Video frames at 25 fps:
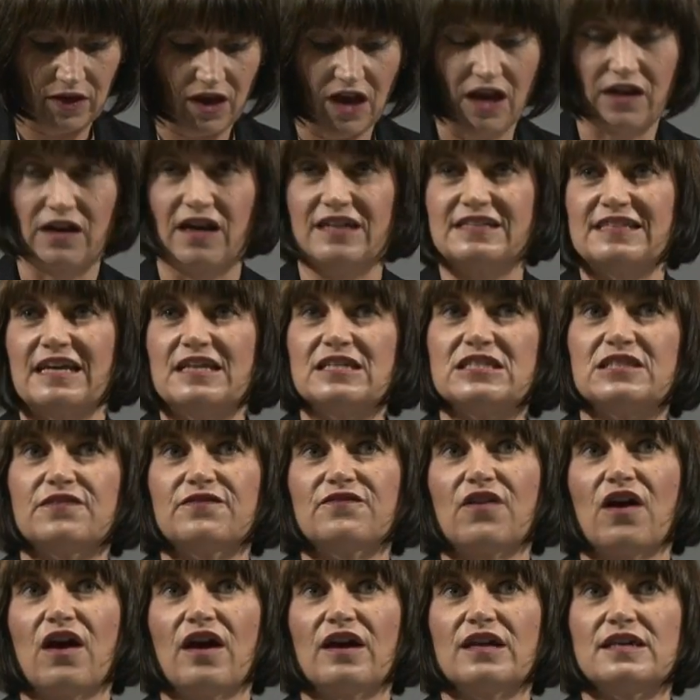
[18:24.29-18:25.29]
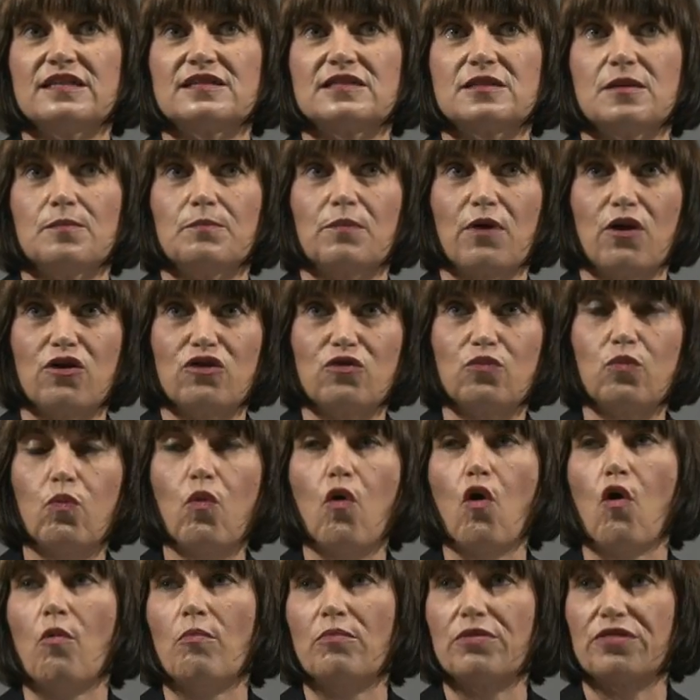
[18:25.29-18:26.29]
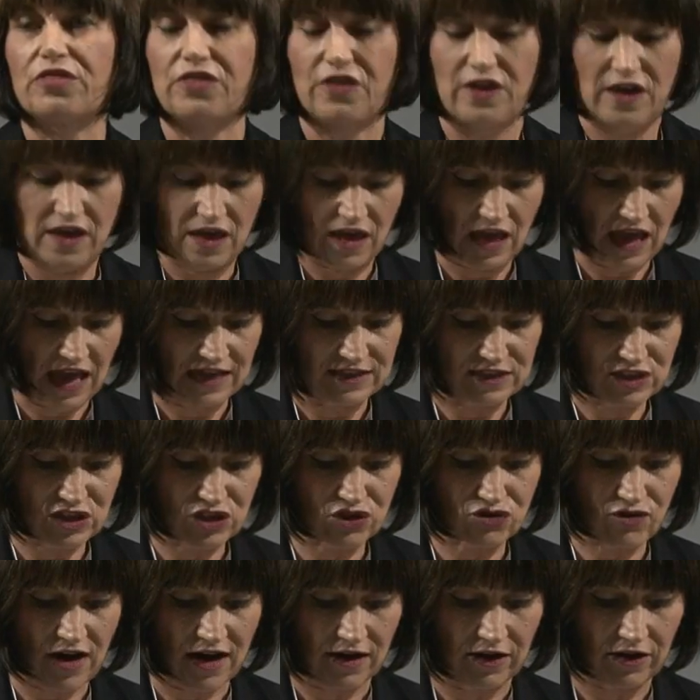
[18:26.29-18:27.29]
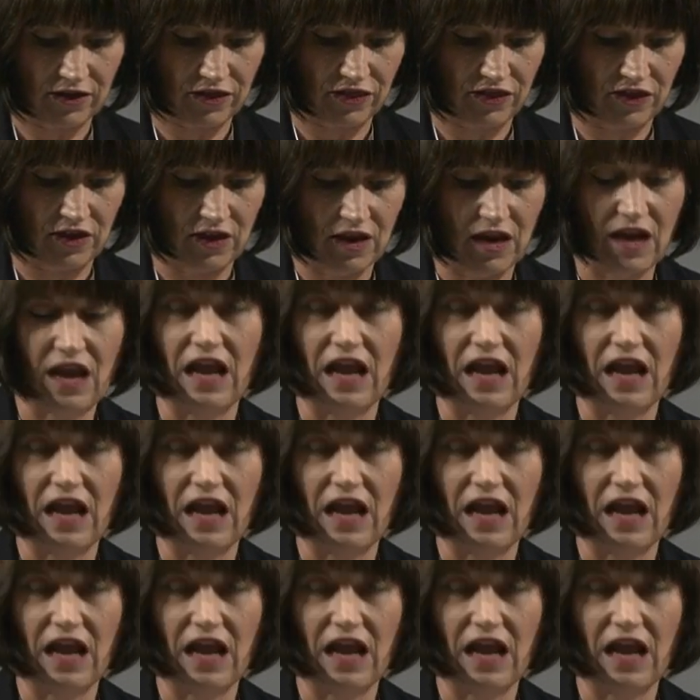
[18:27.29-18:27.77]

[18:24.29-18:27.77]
and identifies both warmth and strength